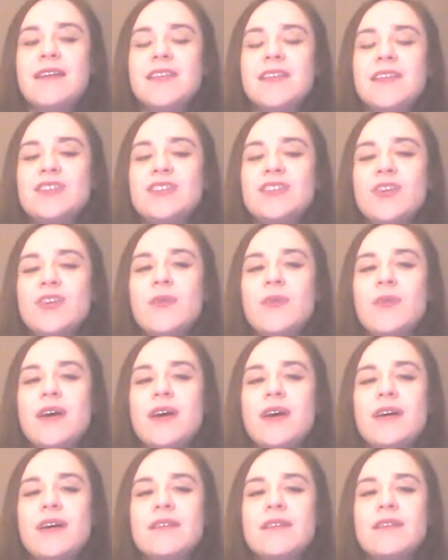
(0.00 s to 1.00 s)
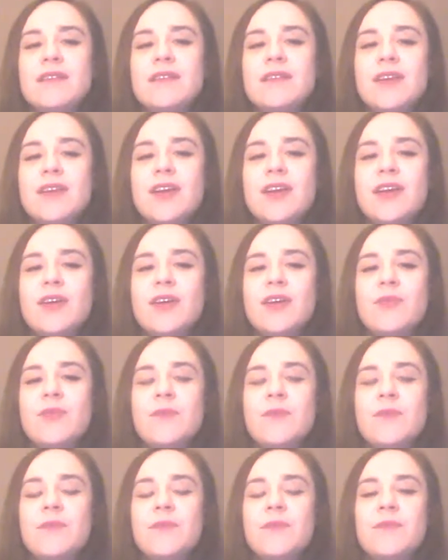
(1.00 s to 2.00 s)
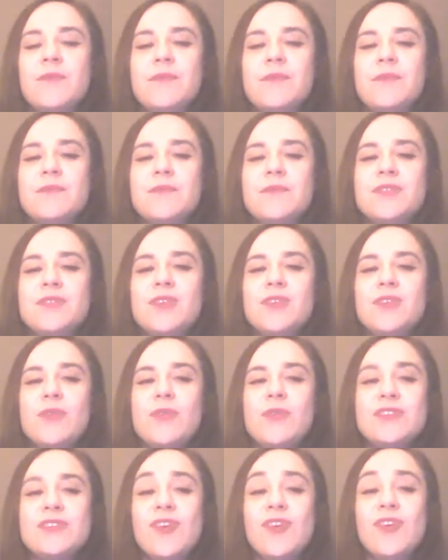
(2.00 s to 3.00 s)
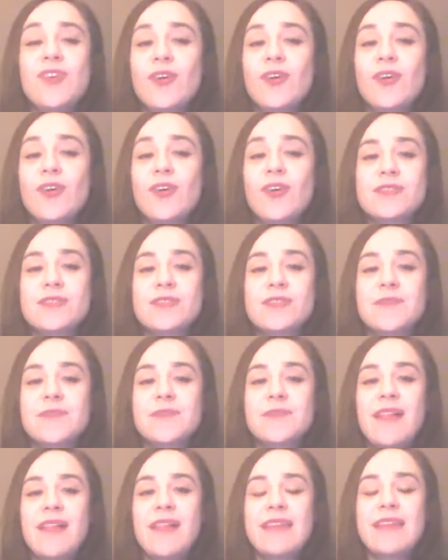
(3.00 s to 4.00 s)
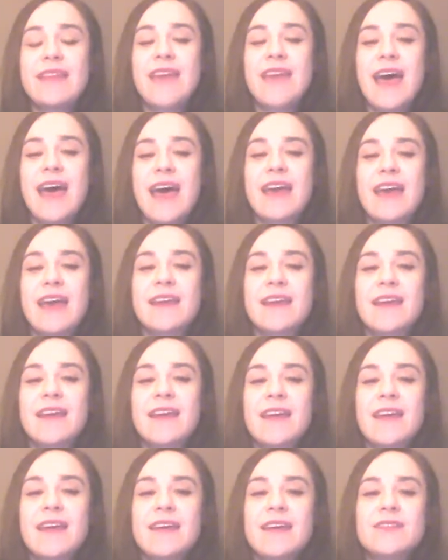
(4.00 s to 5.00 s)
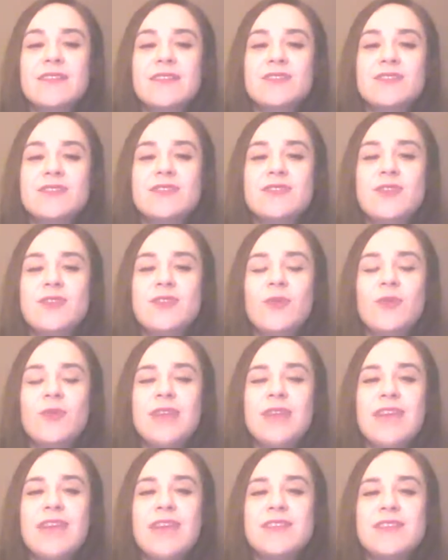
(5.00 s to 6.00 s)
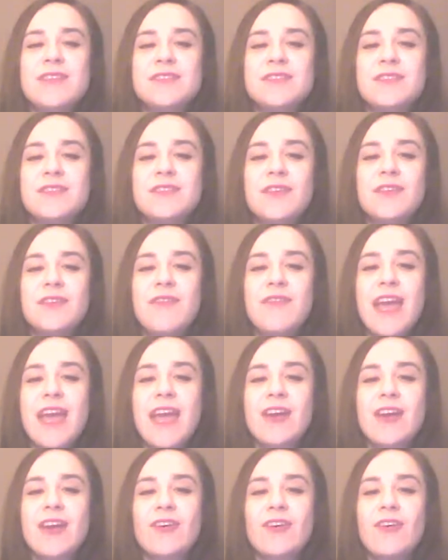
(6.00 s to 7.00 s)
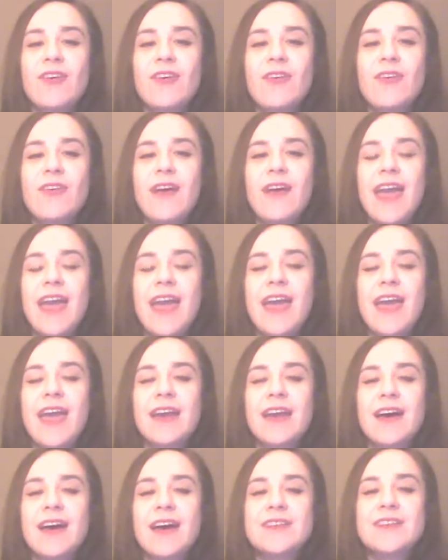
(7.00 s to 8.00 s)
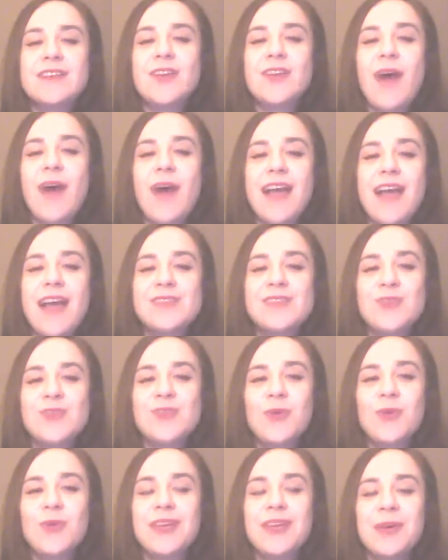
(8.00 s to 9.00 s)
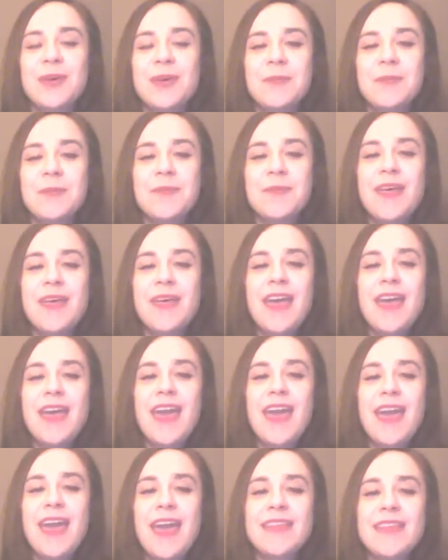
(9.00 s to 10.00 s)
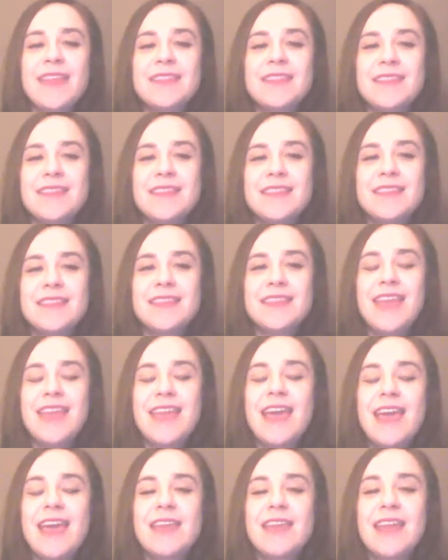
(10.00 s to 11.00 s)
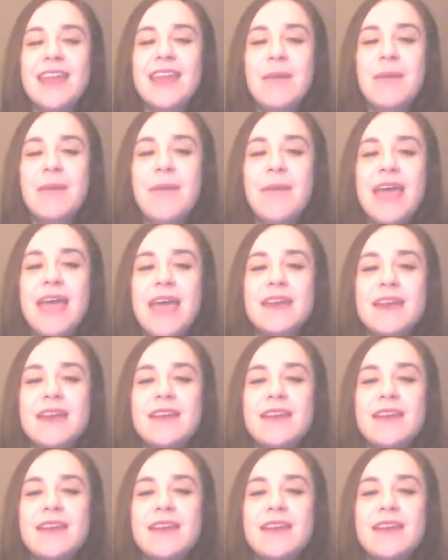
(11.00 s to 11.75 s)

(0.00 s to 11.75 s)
then Jonah, you know, stole his girl or something like that, stole David's fangirl, and so I consoled him, and then I met